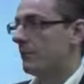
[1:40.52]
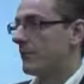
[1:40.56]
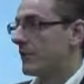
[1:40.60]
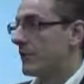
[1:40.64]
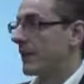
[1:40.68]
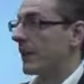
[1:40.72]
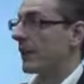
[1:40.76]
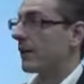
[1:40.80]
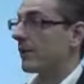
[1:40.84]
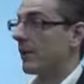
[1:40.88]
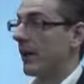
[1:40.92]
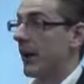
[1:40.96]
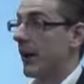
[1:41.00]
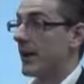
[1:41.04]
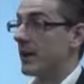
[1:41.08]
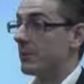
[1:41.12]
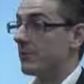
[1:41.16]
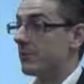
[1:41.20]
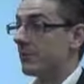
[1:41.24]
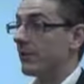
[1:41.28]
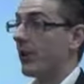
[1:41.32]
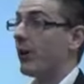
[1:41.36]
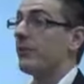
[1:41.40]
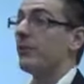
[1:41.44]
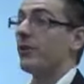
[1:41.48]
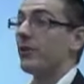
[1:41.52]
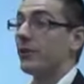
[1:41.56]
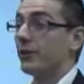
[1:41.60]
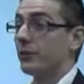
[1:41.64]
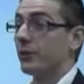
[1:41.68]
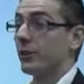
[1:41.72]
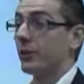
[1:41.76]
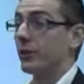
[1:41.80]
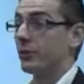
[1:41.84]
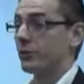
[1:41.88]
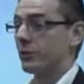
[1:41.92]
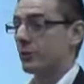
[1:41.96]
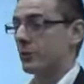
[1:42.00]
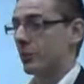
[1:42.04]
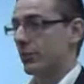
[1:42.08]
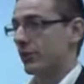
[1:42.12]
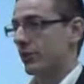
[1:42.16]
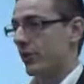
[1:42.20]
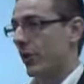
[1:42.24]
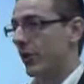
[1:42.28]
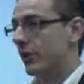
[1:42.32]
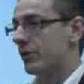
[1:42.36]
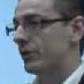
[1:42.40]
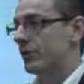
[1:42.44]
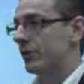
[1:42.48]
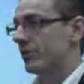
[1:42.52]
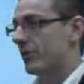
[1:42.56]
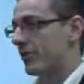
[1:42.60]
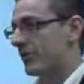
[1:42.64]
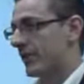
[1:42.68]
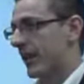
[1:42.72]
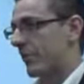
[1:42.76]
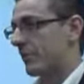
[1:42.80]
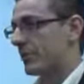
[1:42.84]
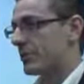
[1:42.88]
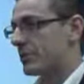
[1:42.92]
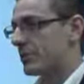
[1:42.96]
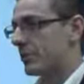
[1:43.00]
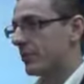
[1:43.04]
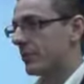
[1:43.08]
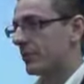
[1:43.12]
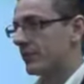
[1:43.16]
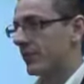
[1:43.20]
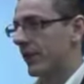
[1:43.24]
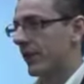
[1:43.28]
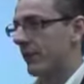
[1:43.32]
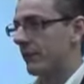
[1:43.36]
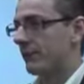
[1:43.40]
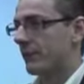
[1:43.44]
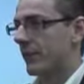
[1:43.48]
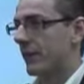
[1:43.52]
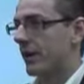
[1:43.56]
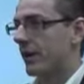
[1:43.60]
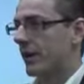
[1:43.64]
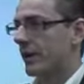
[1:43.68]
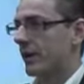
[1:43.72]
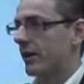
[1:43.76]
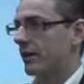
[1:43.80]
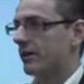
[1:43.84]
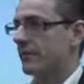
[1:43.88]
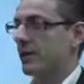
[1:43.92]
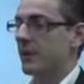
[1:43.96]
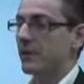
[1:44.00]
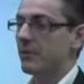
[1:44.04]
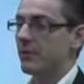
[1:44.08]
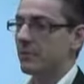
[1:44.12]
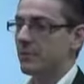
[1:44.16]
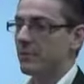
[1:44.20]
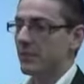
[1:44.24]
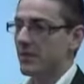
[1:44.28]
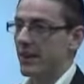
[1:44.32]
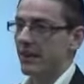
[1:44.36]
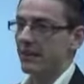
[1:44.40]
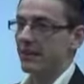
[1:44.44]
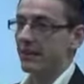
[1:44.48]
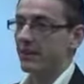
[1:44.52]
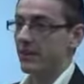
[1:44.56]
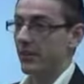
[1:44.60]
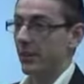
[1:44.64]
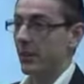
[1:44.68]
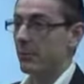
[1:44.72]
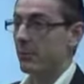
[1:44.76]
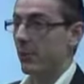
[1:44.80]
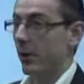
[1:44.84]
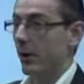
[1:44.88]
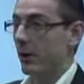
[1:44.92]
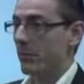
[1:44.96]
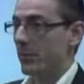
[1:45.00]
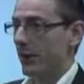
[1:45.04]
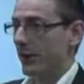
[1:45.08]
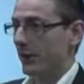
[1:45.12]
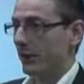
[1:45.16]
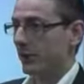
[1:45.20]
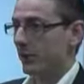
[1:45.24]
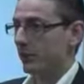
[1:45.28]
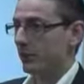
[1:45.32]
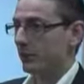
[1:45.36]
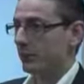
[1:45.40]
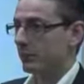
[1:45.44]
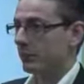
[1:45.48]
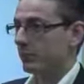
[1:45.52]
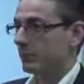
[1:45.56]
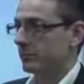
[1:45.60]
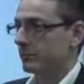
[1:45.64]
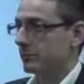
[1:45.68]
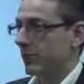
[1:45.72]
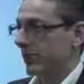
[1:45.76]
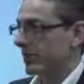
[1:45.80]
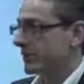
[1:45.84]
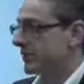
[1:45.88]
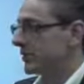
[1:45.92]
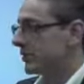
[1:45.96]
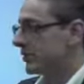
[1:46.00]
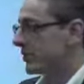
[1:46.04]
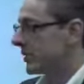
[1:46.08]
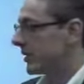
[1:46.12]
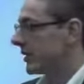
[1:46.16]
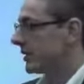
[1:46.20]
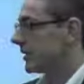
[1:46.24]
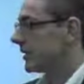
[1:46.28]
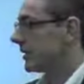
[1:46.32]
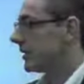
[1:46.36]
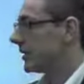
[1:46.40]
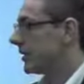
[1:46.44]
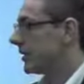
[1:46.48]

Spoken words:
you can claim $500 towards those if the damage was deemed necessary by a medical practitioner.